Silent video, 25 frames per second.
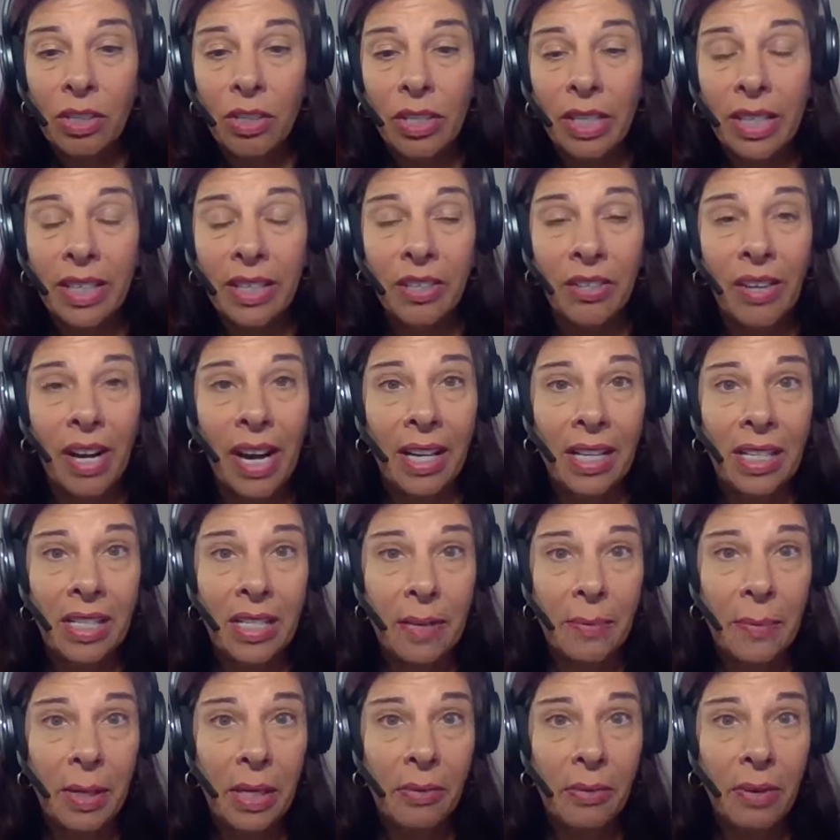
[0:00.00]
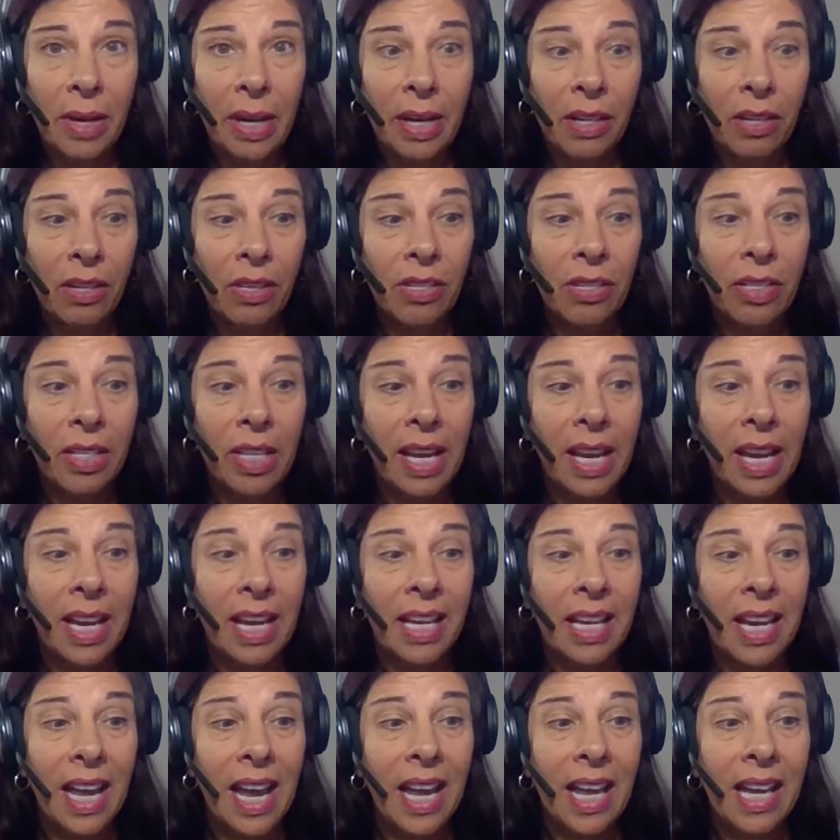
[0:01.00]
look at their academic records
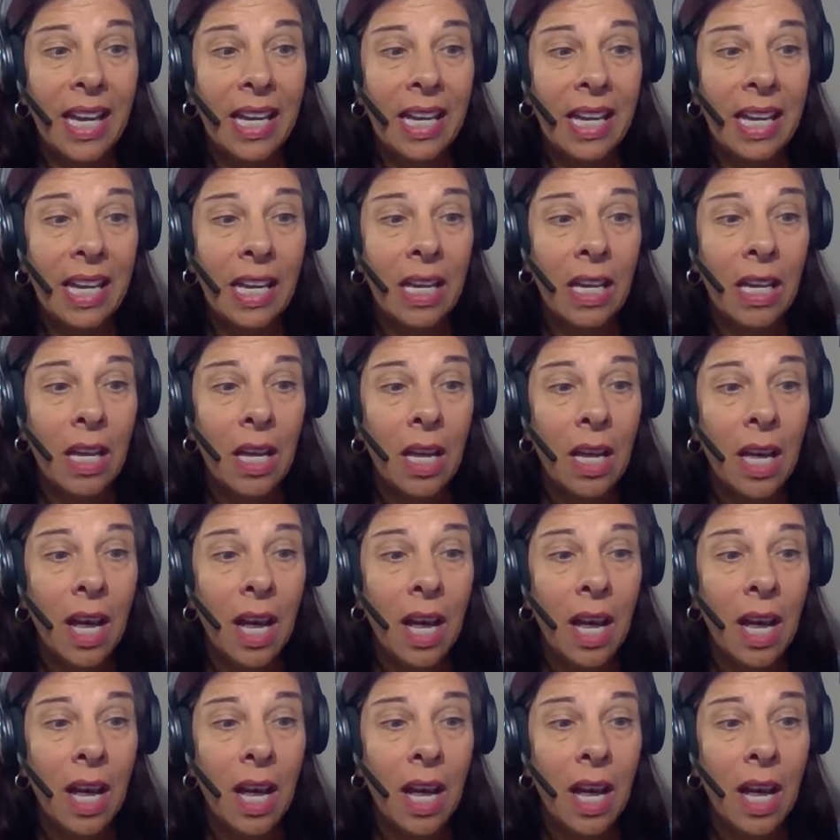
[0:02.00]
and any